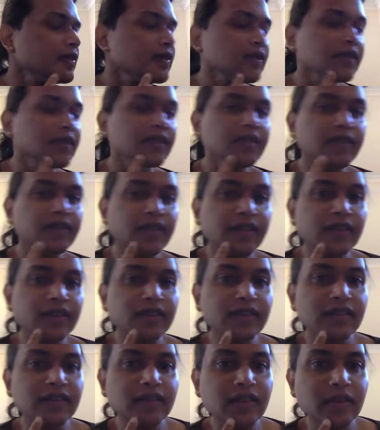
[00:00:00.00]
The skin is
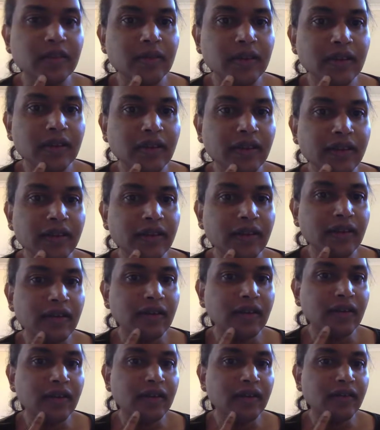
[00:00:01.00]
still a bit like
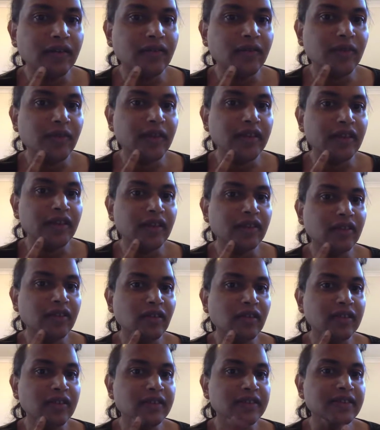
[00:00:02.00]
a, uh, you know, from the
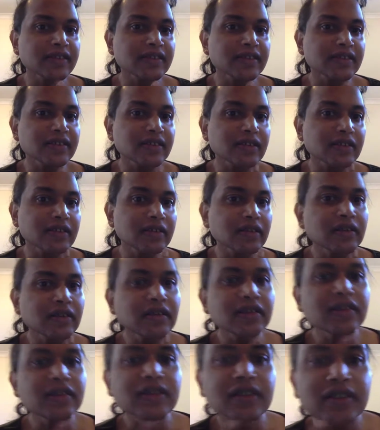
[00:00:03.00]
electrolysis.
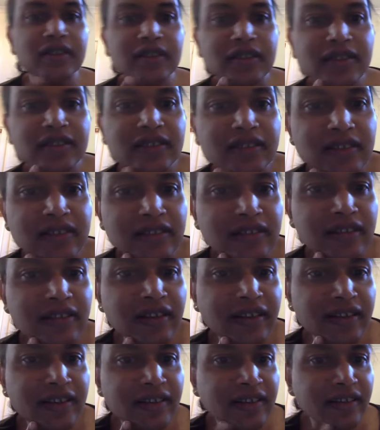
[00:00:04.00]
Still
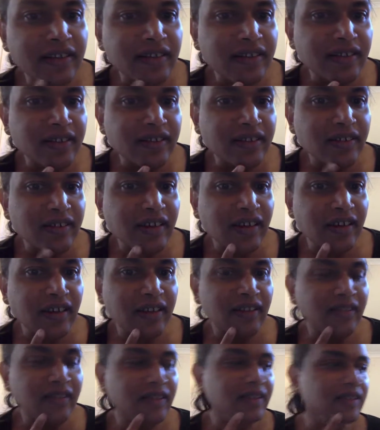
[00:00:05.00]
like a, uh, you know,
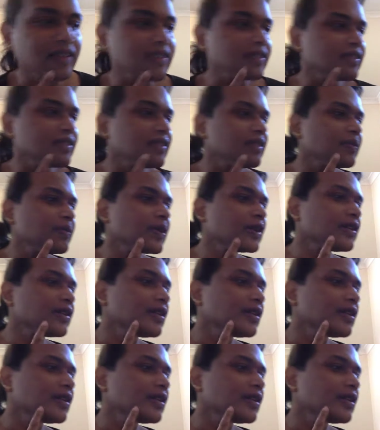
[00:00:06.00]
color is still a bit,